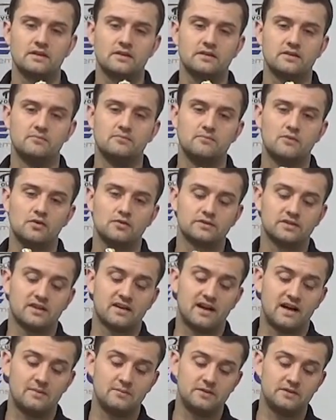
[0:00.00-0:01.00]
the most
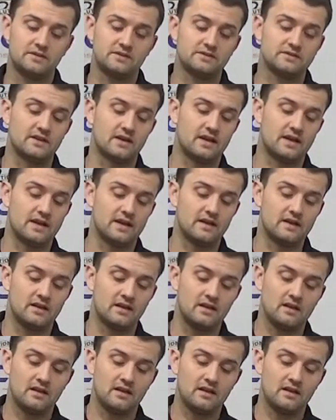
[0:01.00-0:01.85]
common design